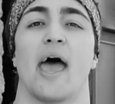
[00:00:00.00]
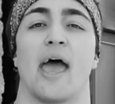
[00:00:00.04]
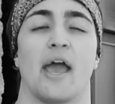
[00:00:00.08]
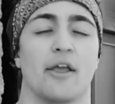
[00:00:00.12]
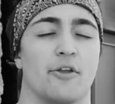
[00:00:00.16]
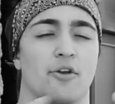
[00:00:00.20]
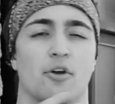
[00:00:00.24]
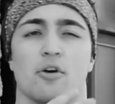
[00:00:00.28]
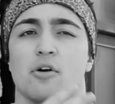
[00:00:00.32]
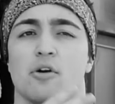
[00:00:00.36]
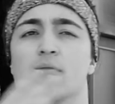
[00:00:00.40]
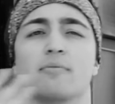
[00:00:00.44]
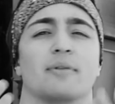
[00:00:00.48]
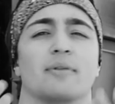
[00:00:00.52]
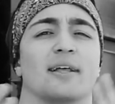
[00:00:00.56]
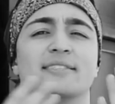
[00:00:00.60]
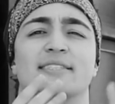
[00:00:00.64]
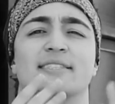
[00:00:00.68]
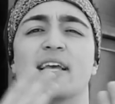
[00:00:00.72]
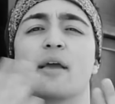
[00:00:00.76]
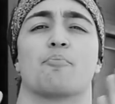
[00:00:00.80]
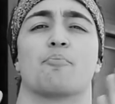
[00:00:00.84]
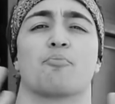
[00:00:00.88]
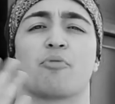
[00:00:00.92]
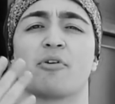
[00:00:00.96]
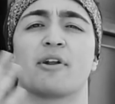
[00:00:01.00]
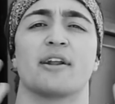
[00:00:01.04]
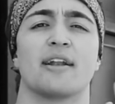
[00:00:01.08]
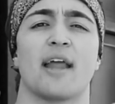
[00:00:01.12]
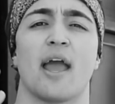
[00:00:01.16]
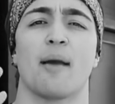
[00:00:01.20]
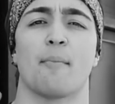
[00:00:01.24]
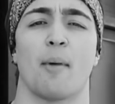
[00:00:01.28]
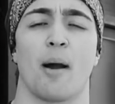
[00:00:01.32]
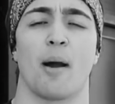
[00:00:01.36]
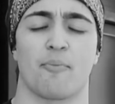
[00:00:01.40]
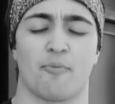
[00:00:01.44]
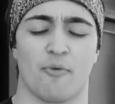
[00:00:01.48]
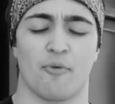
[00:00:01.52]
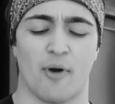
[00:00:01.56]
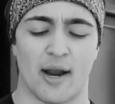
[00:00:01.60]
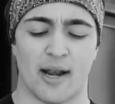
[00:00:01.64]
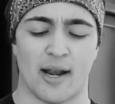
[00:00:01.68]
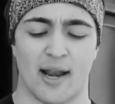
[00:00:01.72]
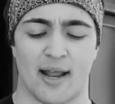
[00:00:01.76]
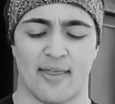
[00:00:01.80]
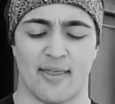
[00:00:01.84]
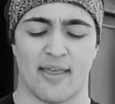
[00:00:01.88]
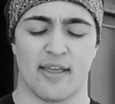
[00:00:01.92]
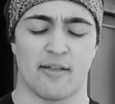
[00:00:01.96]
and you're, let's say, pretty damn
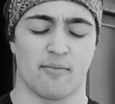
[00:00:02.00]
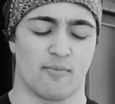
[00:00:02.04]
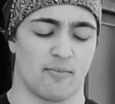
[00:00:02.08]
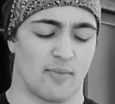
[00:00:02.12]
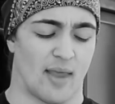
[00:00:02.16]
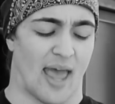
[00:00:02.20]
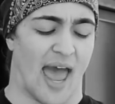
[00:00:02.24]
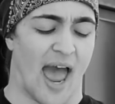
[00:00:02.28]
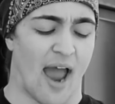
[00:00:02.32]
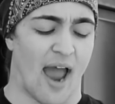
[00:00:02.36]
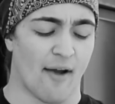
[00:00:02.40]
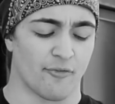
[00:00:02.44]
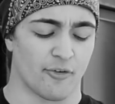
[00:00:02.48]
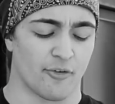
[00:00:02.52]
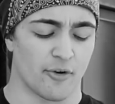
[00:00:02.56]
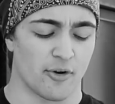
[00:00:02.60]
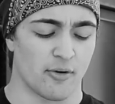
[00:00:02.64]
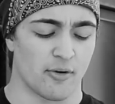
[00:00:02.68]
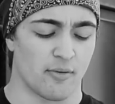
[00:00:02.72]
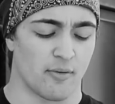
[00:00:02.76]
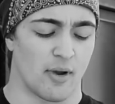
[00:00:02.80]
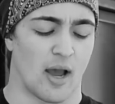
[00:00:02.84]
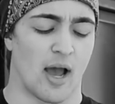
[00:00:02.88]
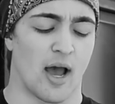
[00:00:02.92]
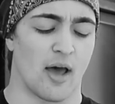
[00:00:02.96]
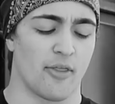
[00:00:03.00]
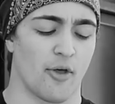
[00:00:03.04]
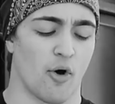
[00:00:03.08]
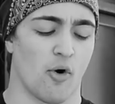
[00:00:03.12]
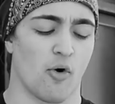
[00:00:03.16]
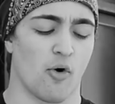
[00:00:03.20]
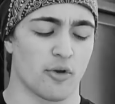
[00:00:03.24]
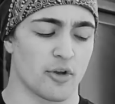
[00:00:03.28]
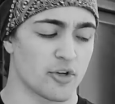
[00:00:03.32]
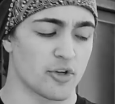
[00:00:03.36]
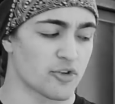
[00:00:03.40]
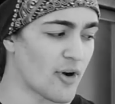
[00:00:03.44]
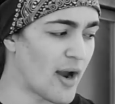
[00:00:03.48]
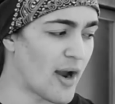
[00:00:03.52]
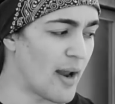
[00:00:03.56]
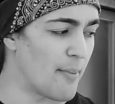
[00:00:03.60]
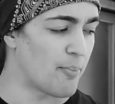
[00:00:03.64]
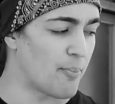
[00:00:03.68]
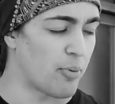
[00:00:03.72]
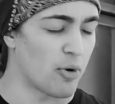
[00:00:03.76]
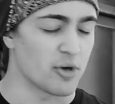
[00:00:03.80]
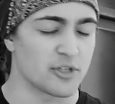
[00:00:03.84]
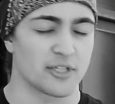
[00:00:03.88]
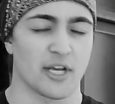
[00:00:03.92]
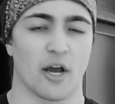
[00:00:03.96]
upright and then after uh, the hole you try
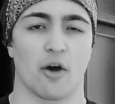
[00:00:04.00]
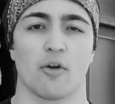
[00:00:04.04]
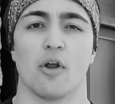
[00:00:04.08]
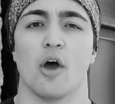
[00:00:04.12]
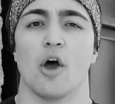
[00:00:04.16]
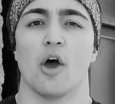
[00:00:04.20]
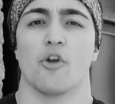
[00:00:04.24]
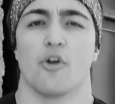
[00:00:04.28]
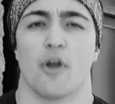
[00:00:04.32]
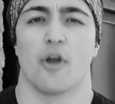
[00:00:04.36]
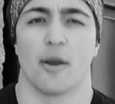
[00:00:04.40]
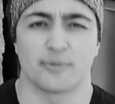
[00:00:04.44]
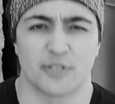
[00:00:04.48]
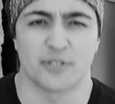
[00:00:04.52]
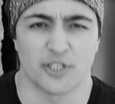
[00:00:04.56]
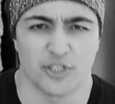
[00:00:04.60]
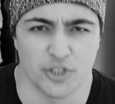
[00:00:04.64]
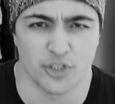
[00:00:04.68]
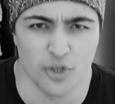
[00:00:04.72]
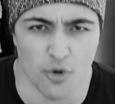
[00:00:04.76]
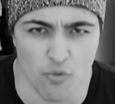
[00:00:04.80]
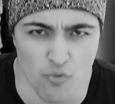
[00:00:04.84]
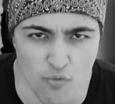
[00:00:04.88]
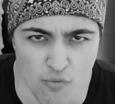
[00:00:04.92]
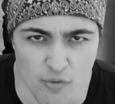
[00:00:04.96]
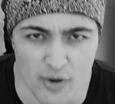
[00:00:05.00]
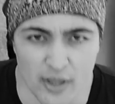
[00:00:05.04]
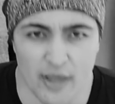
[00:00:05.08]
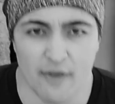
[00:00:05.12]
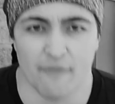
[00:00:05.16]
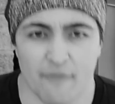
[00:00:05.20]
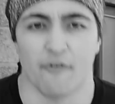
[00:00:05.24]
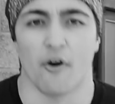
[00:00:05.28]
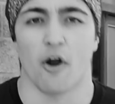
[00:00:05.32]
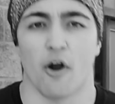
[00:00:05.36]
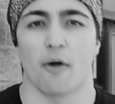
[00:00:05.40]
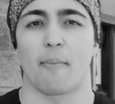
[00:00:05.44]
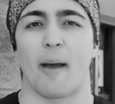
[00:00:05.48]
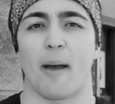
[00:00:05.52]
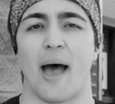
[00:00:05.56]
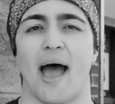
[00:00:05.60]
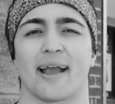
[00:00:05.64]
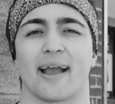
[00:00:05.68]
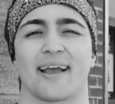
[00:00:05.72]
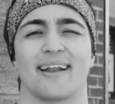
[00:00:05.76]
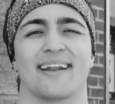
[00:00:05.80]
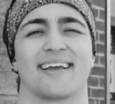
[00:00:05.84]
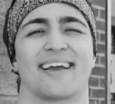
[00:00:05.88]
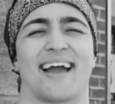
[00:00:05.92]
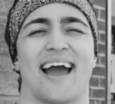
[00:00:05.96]
and push out, your hips just shoot really far
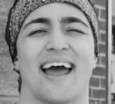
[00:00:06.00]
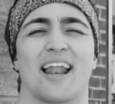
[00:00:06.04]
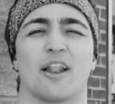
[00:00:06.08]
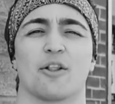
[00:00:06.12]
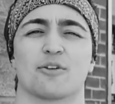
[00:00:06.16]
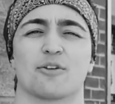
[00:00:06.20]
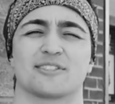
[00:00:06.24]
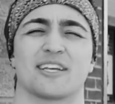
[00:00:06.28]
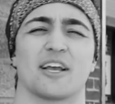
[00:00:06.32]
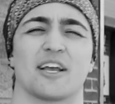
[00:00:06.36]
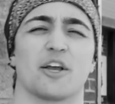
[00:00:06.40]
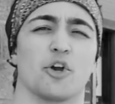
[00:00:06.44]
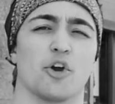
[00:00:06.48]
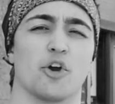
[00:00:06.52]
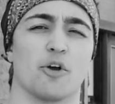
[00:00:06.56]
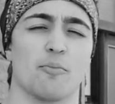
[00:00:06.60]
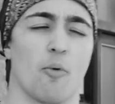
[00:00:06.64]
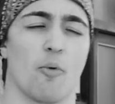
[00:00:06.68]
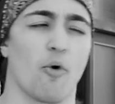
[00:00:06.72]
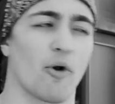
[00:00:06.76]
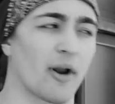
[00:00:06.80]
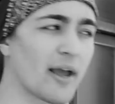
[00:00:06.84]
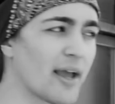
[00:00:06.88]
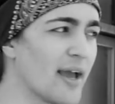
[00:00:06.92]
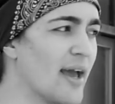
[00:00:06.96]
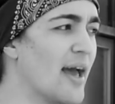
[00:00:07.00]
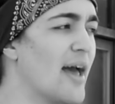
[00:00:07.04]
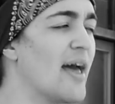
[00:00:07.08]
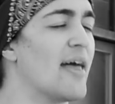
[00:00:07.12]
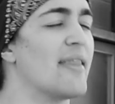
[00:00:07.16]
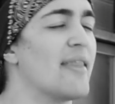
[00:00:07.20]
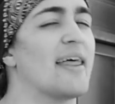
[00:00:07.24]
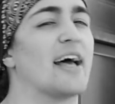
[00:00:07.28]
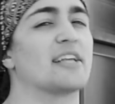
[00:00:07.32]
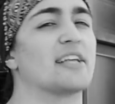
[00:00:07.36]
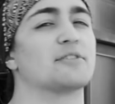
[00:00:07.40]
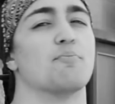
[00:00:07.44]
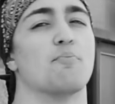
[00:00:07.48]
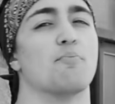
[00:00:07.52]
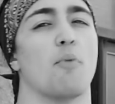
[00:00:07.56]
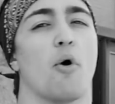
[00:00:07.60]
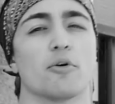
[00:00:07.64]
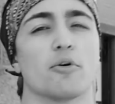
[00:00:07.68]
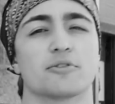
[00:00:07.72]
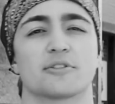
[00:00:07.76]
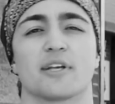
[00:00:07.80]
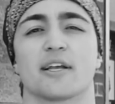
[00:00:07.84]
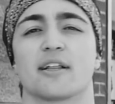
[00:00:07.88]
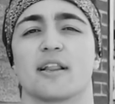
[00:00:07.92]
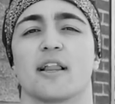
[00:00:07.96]
back and it kind of looks like a good morning, that's
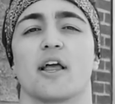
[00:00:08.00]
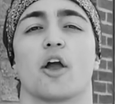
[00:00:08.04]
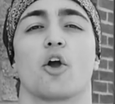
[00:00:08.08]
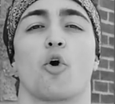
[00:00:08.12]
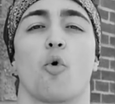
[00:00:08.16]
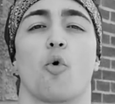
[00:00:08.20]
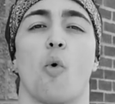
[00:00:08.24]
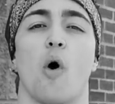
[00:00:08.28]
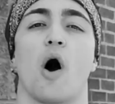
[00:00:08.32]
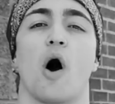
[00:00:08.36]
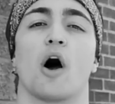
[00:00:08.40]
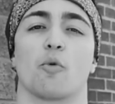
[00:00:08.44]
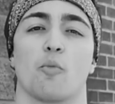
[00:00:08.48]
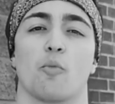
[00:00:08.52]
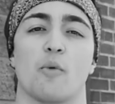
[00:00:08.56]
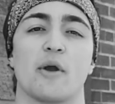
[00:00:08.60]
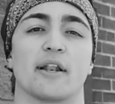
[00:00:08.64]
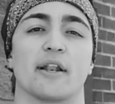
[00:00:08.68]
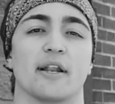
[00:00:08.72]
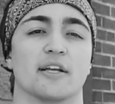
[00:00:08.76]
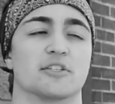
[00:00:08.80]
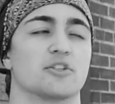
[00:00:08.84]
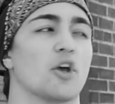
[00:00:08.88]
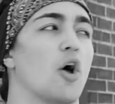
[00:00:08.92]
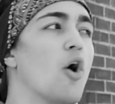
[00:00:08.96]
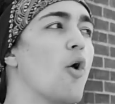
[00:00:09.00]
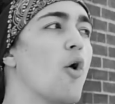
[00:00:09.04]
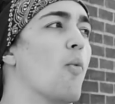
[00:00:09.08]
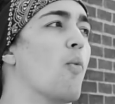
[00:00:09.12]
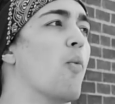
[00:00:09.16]
most likely a quad weakness.